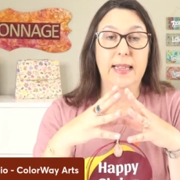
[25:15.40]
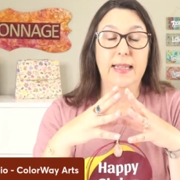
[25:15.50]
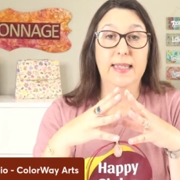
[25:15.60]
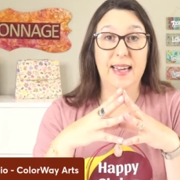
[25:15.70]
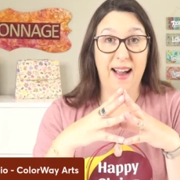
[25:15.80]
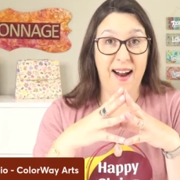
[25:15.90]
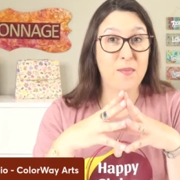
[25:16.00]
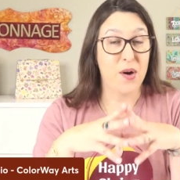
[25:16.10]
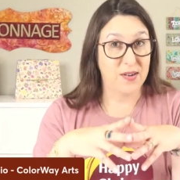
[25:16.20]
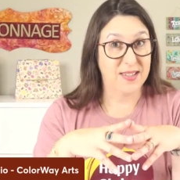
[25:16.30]
the
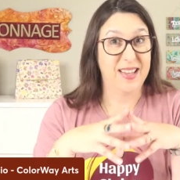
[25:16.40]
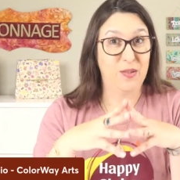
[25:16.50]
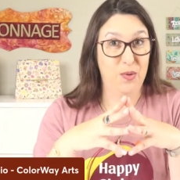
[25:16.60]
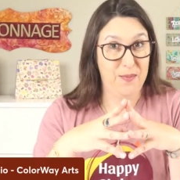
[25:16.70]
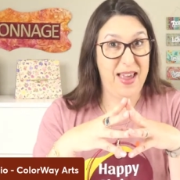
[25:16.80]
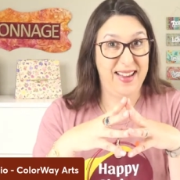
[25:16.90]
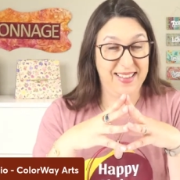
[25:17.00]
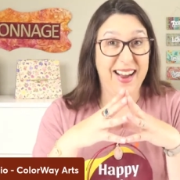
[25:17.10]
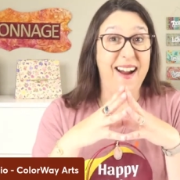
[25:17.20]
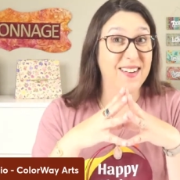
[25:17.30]
cigar box that we make,
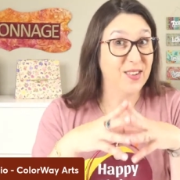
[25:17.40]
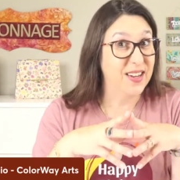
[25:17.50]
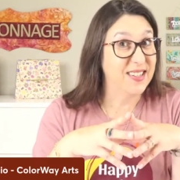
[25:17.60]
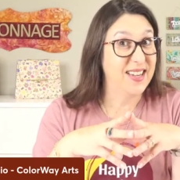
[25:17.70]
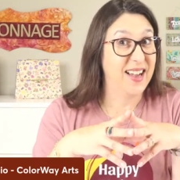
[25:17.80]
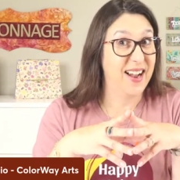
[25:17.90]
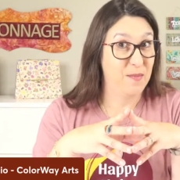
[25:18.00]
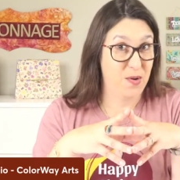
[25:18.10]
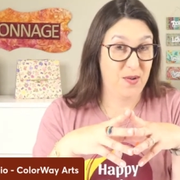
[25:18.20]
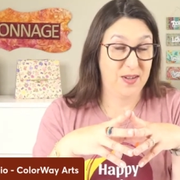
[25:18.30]
the Cartonage cigar
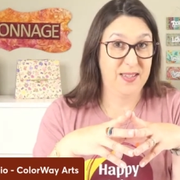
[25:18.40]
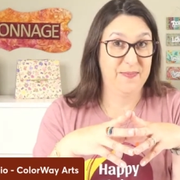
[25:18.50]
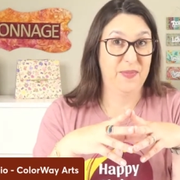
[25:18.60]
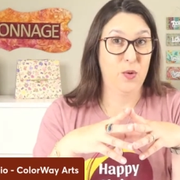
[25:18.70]
box